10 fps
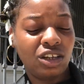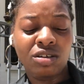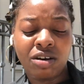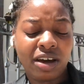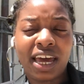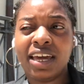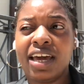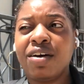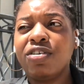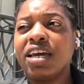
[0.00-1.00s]

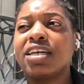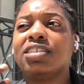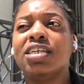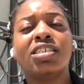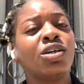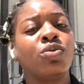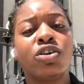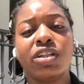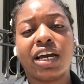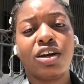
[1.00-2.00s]
I feel like it's easy when
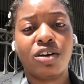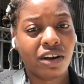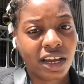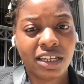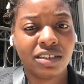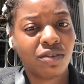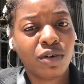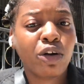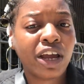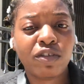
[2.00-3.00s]
you're like a
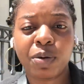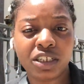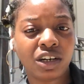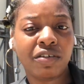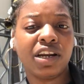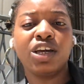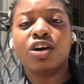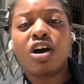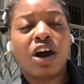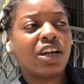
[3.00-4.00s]
creative person already and
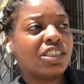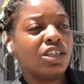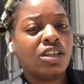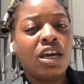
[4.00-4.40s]
you're an artist,